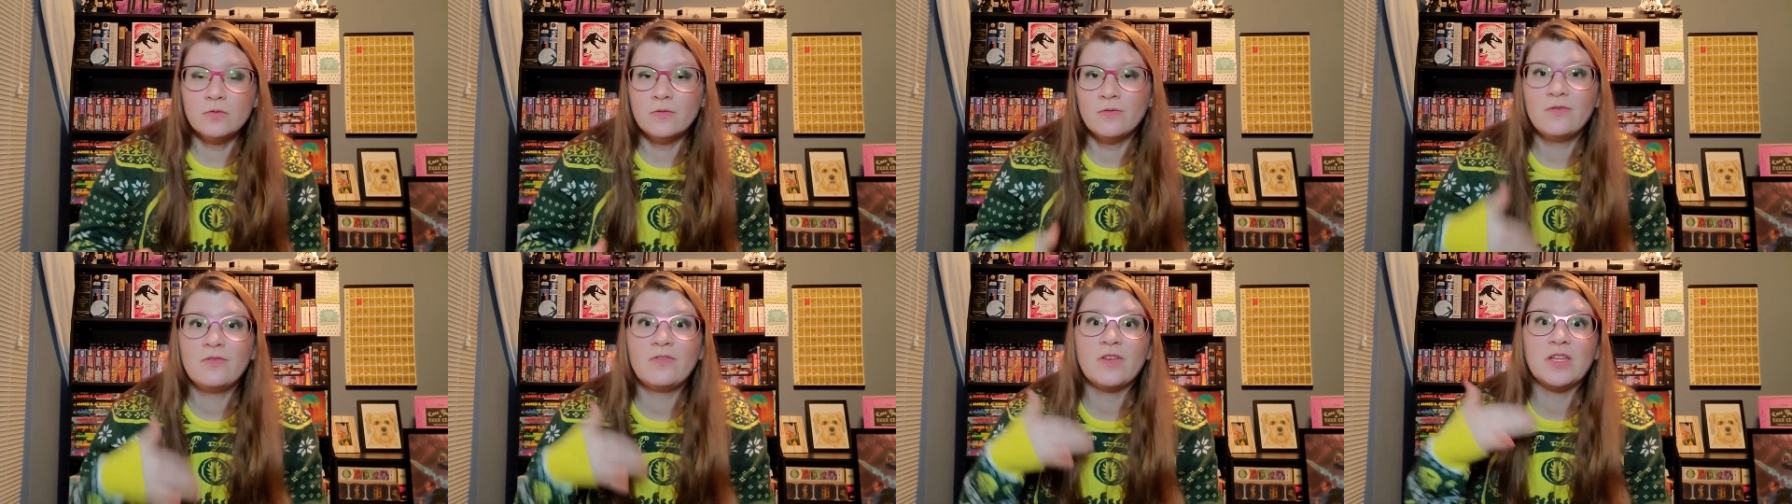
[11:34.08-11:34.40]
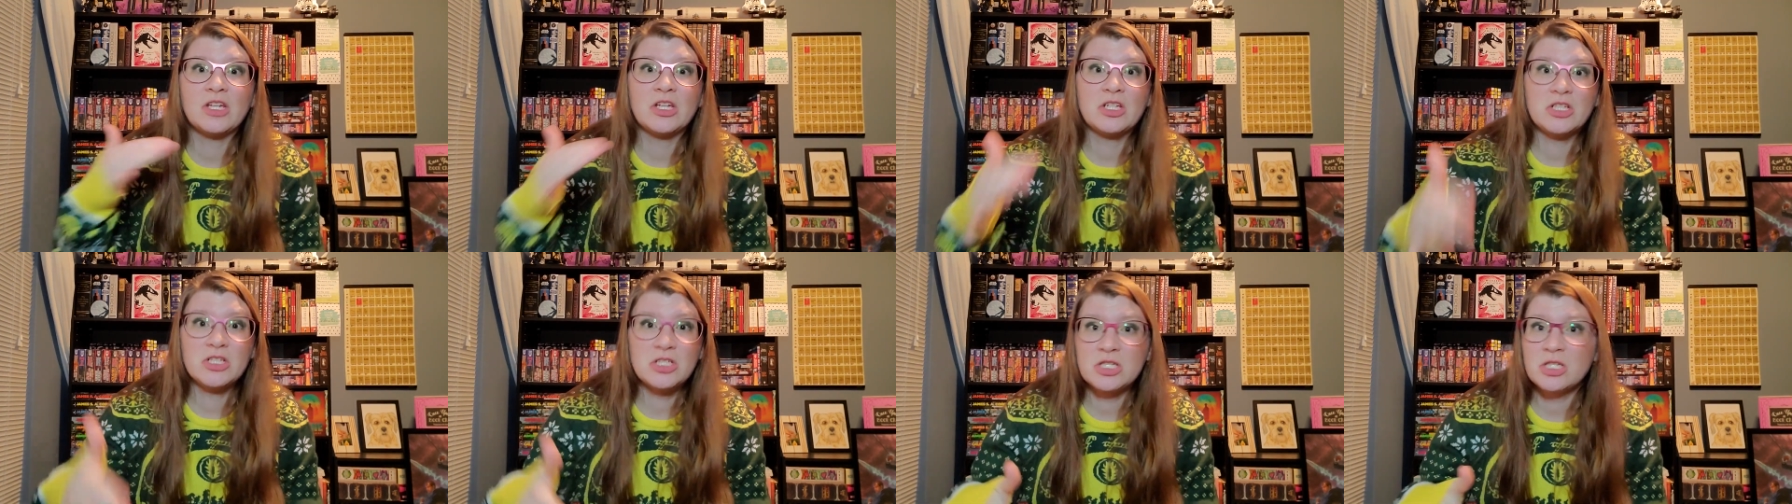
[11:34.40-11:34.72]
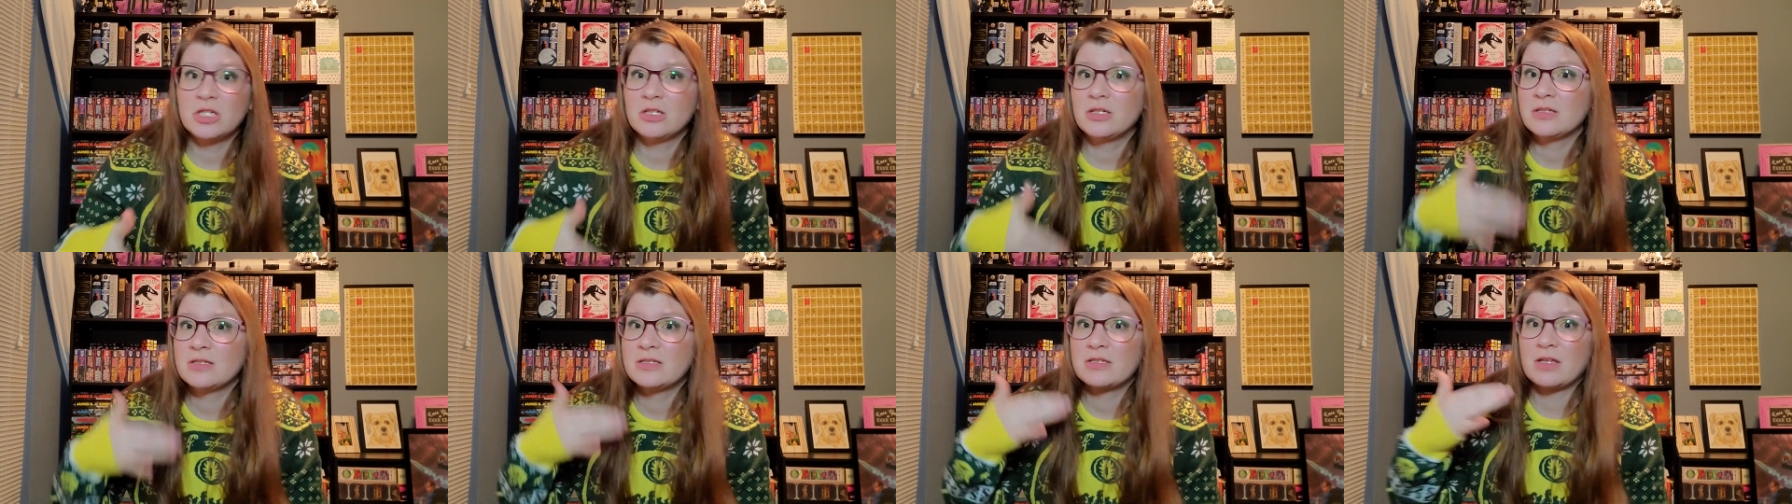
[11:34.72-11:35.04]
finish
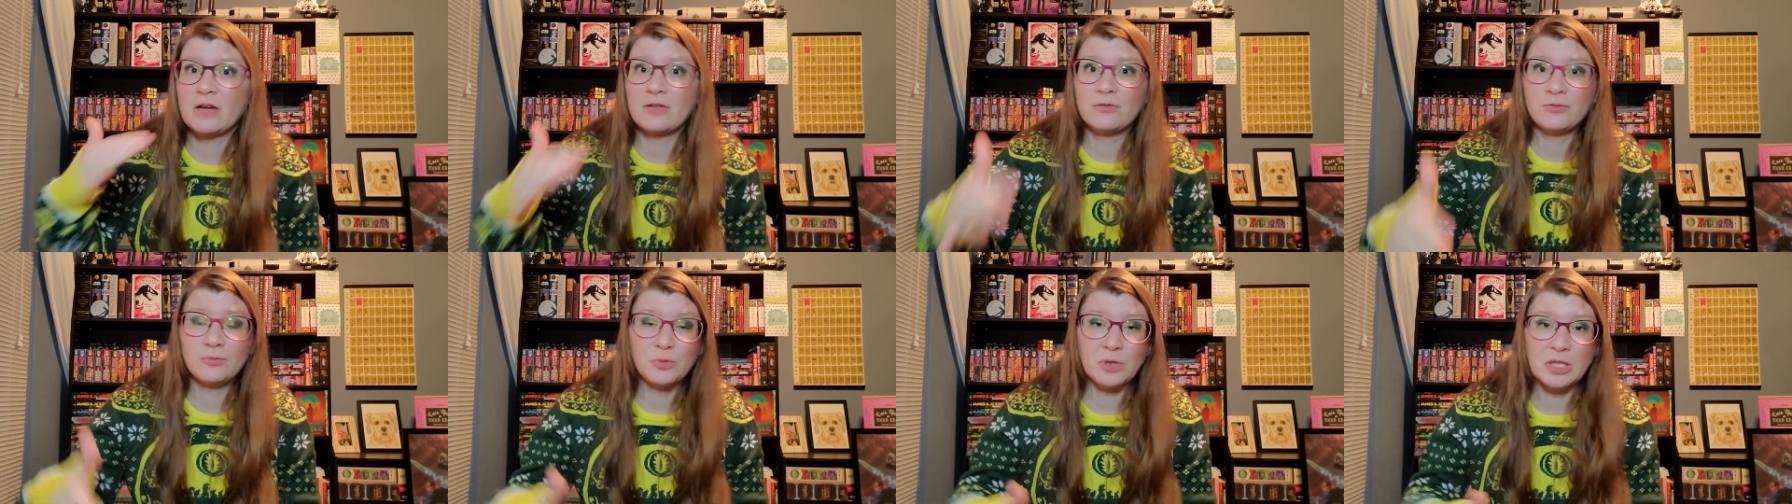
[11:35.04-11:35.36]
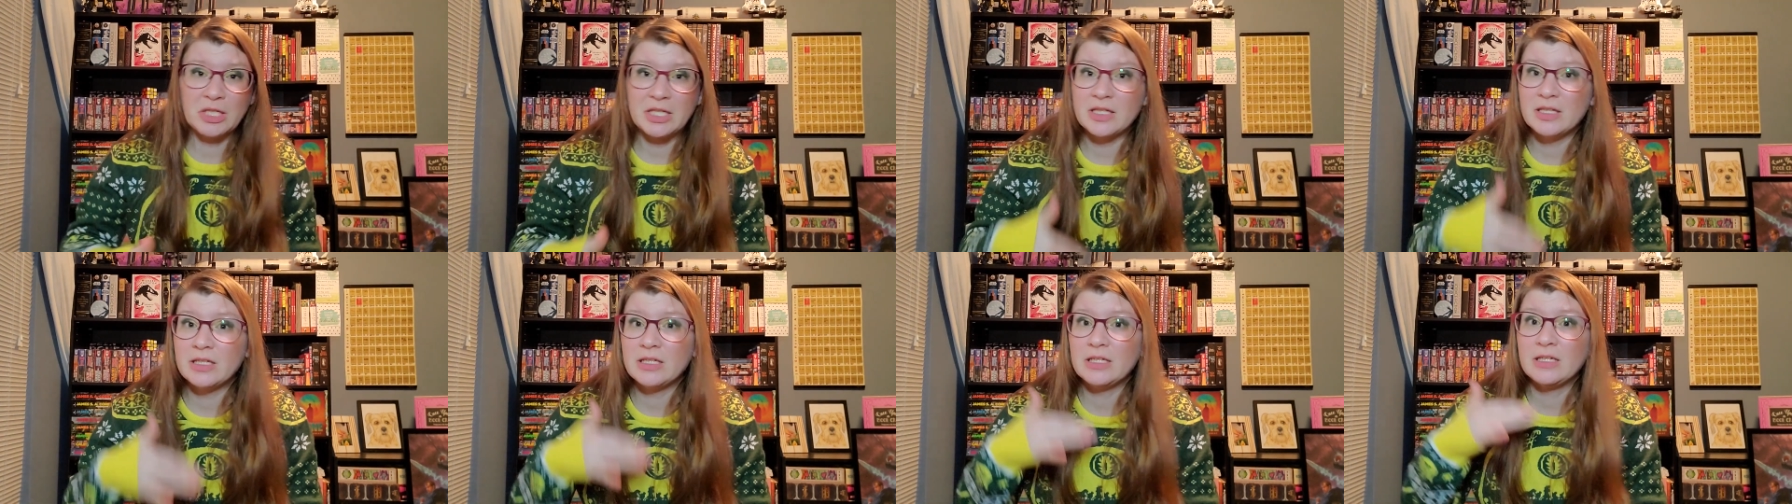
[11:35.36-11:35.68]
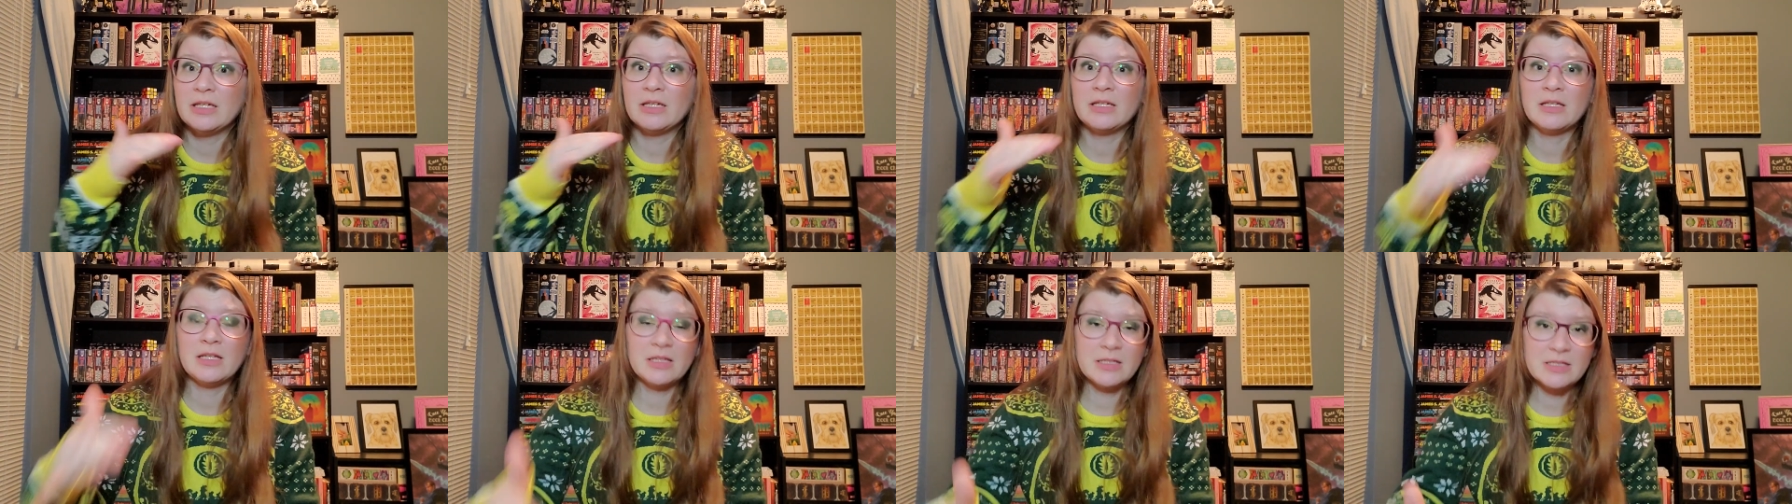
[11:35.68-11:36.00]
stuff weekly
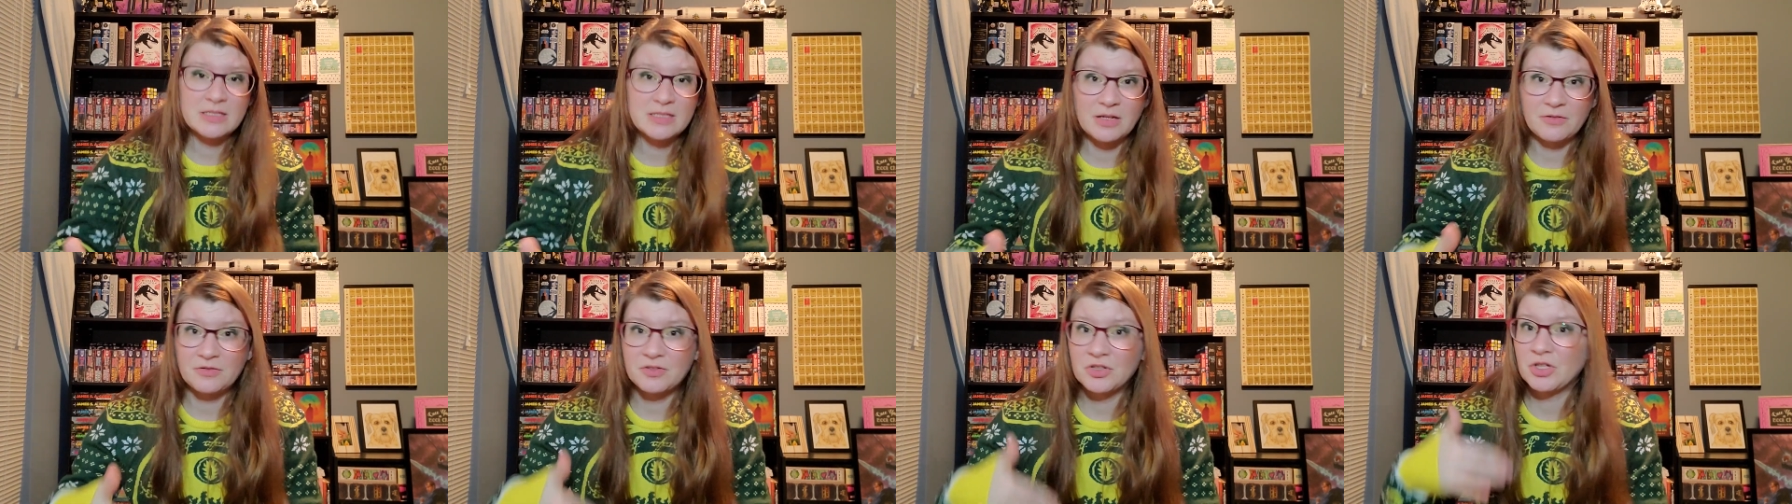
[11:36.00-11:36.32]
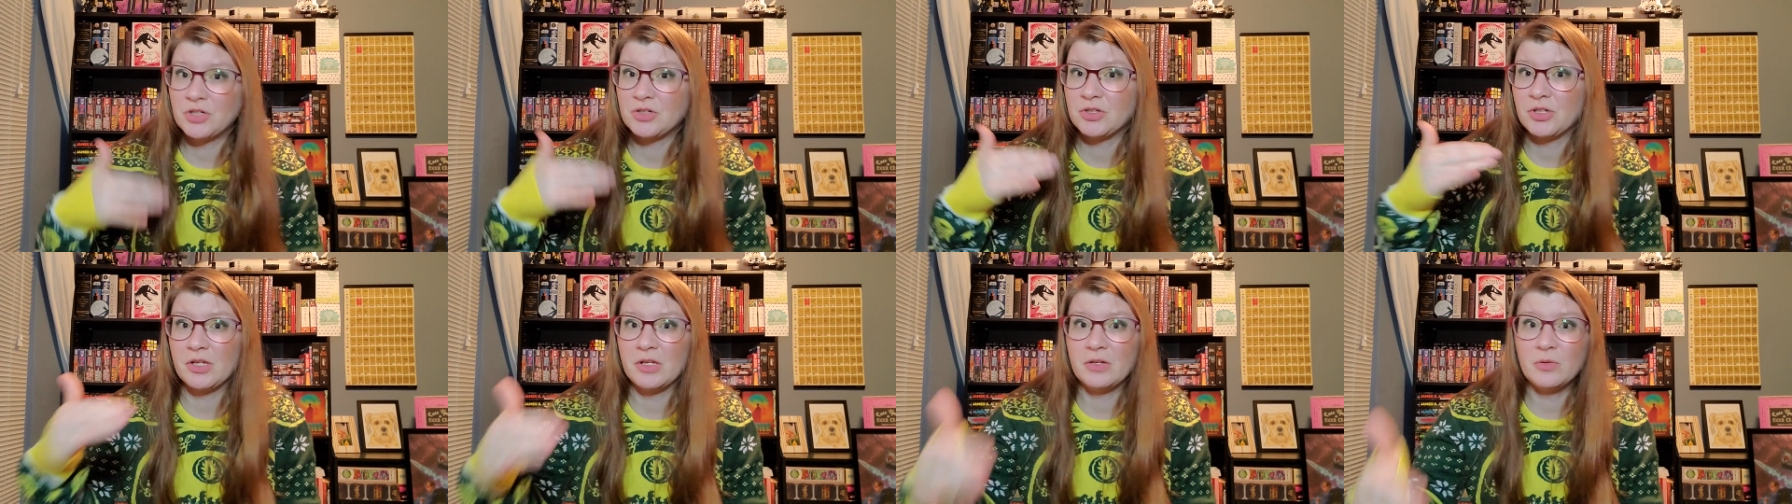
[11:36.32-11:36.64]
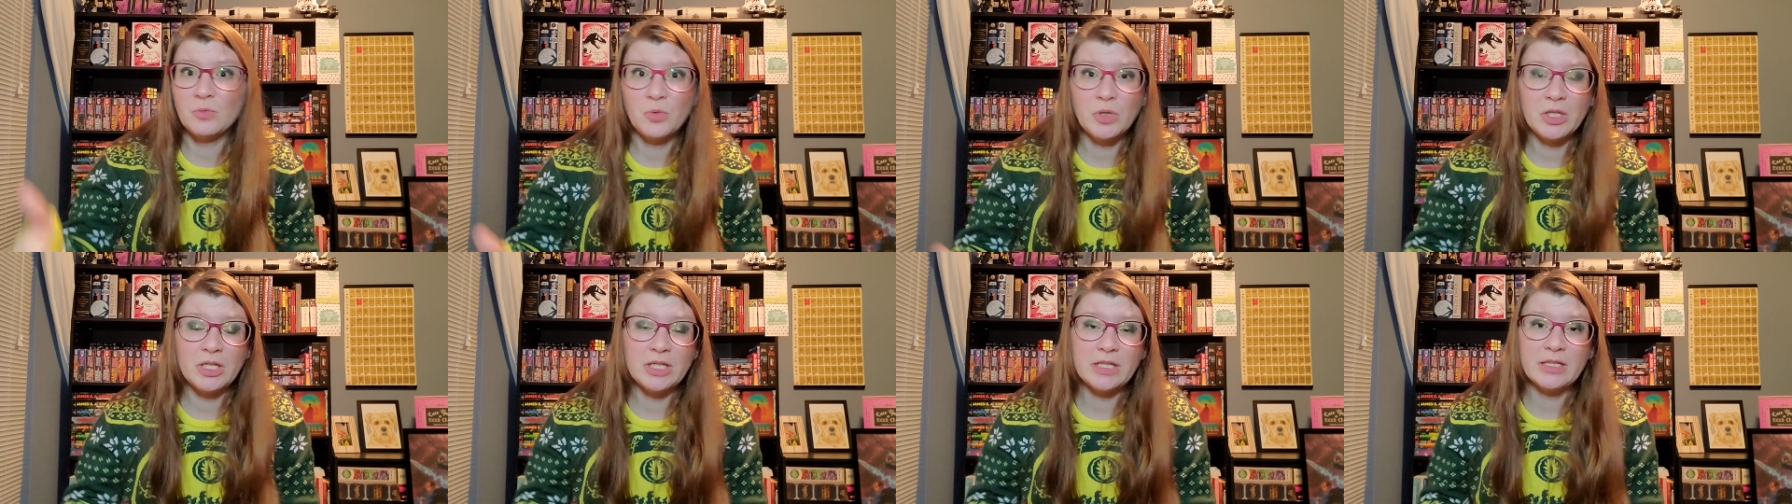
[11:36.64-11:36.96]
and get stuff turned in
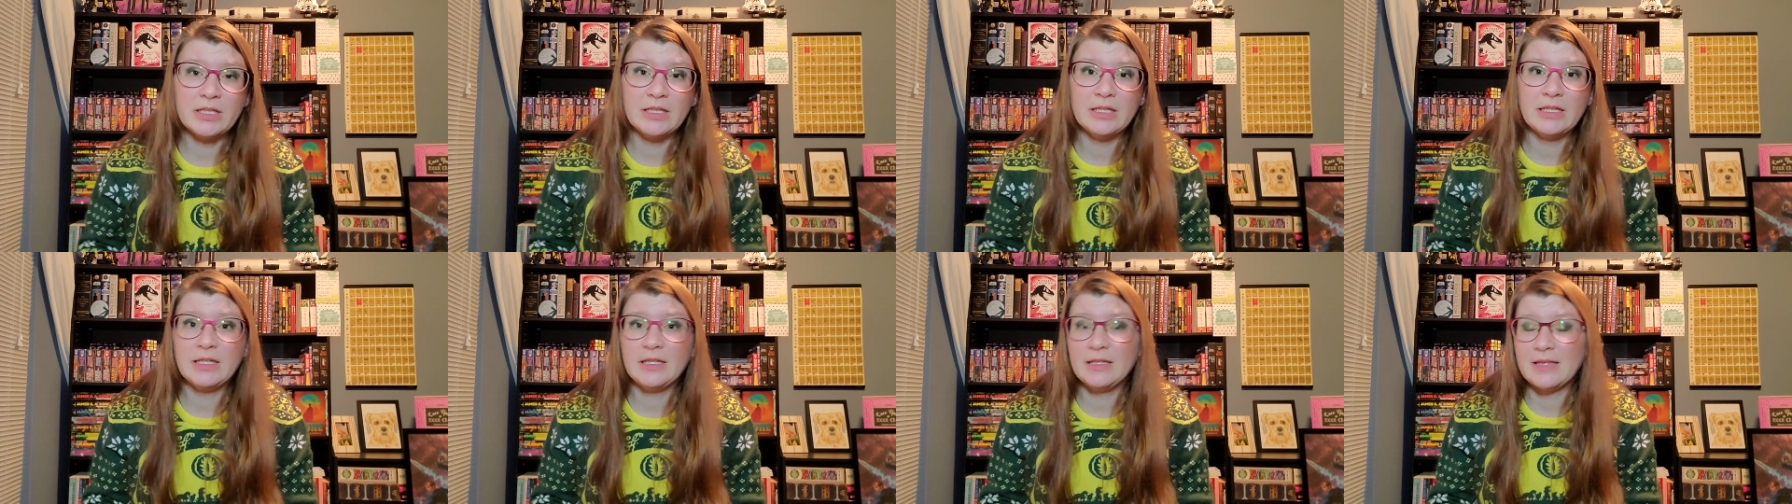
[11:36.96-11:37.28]
weekly,